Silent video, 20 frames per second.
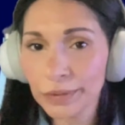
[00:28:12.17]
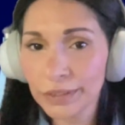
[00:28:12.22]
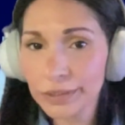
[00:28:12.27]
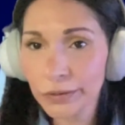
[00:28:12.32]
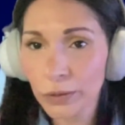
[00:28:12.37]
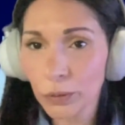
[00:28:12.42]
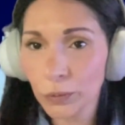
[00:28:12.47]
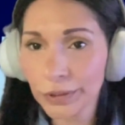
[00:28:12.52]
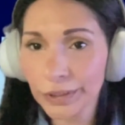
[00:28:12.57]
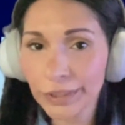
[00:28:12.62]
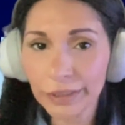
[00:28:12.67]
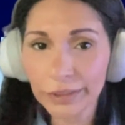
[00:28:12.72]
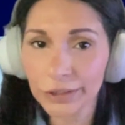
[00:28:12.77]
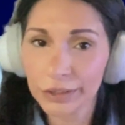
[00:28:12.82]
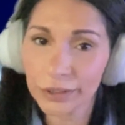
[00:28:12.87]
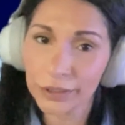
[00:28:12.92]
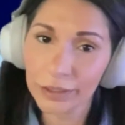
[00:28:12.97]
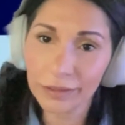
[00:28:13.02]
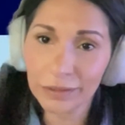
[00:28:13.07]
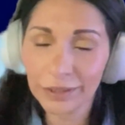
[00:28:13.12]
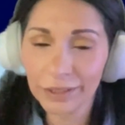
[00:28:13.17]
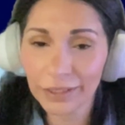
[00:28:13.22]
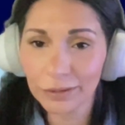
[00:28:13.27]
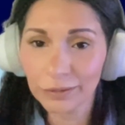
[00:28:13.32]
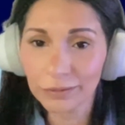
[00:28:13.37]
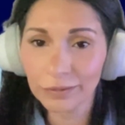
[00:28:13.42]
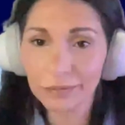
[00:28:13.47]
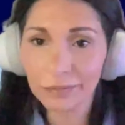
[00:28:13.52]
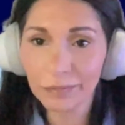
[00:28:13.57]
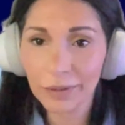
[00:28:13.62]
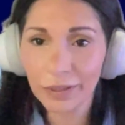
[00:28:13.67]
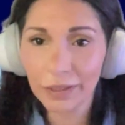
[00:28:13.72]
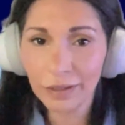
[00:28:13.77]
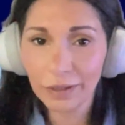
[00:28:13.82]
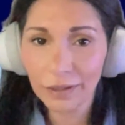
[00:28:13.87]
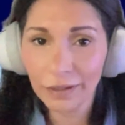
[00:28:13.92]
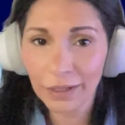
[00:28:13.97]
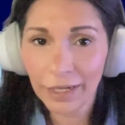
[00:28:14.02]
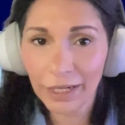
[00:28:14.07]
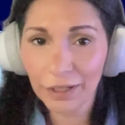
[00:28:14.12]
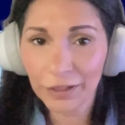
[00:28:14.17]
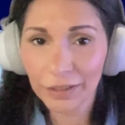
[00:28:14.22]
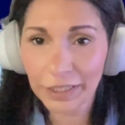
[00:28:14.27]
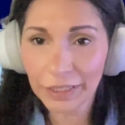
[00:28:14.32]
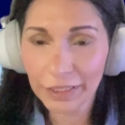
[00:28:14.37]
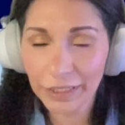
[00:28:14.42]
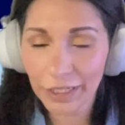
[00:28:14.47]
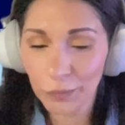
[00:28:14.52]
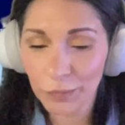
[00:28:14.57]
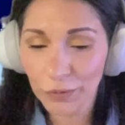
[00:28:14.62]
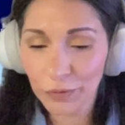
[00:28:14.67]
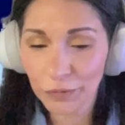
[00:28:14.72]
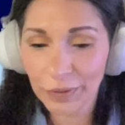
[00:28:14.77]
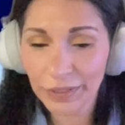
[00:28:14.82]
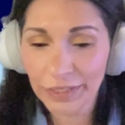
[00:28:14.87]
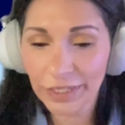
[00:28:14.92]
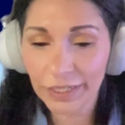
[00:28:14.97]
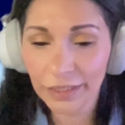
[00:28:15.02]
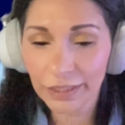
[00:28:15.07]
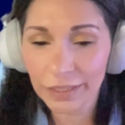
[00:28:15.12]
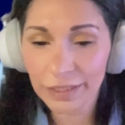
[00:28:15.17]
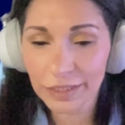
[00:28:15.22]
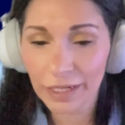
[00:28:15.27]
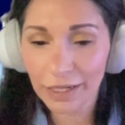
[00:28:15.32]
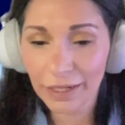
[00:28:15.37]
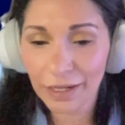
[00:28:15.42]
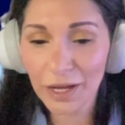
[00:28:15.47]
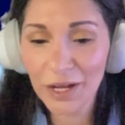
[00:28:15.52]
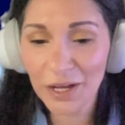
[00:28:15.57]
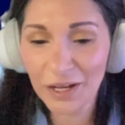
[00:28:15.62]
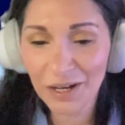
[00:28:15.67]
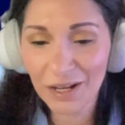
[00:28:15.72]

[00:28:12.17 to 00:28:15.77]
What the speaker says: me solely, just, he can help me with my data instead.